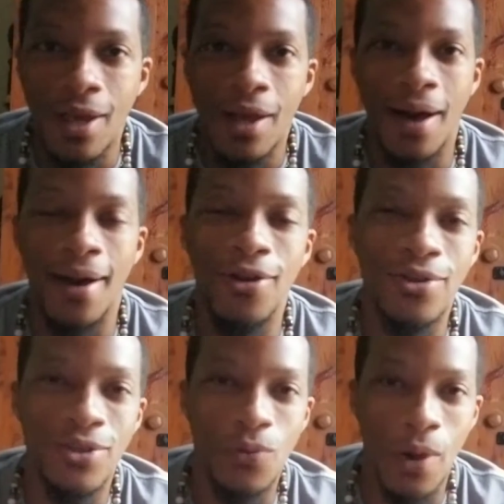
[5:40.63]
who
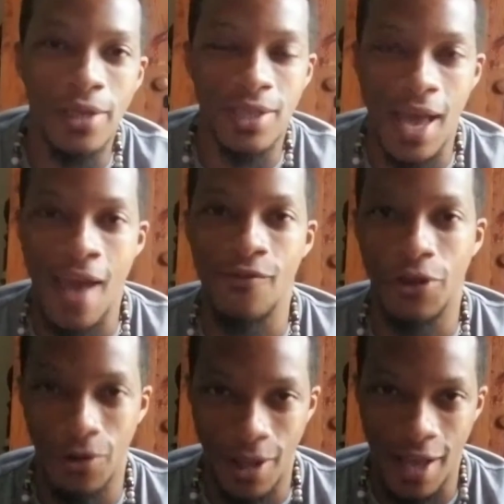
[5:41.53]
you want to have in
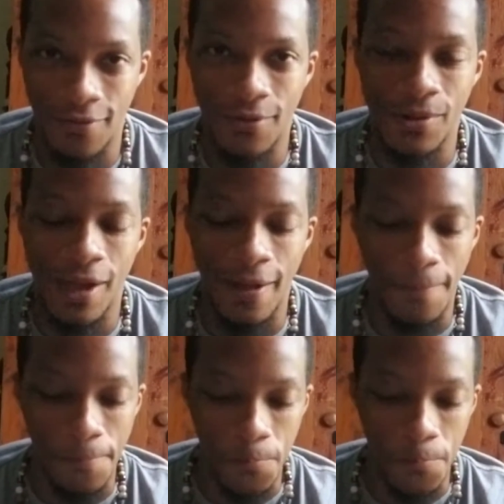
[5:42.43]
your life, okay?